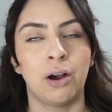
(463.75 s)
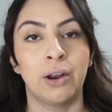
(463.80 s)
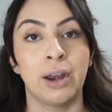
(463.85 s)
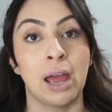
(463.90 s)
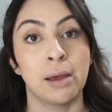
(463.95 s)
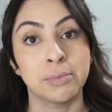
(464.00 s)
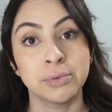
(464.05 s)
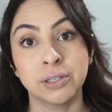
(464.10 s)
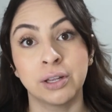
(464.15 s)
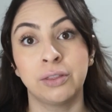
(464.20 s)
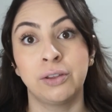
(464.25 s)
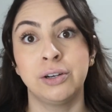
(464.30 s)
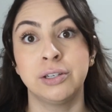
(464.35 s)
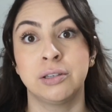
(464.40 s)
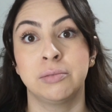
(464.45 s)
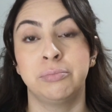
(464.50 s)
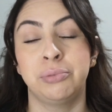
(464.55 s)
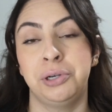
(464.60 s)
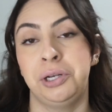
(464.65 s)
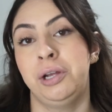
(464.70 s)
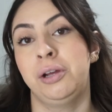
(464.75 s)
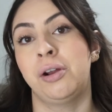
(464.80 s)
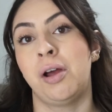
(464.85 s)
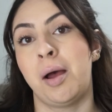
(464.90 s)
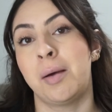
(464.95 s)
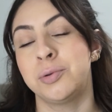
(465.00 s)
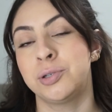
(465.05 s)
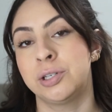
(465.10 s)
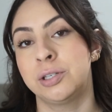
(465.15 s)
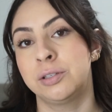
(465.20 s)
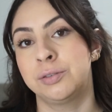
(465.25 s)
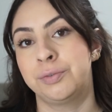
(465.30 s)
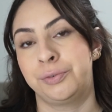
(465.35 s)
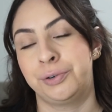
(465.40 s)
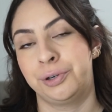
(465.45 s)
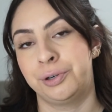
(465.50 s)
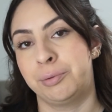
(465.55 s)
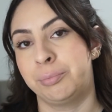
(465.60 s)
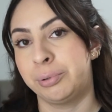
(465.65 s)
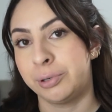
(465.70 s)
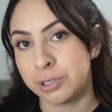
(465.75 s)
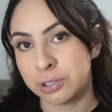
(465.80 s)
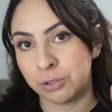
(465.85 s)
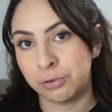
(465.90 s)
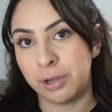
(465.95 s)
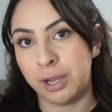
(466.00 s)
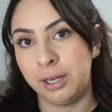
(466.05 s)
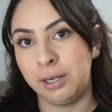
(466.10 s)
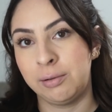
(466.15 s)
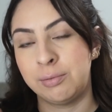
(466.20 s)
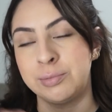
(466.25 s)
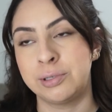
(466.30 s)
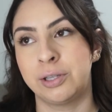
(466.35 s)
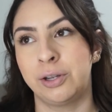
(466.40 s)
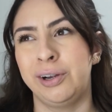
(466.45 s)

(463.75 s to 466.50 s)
on Amazon there's some pretty good options for personal items.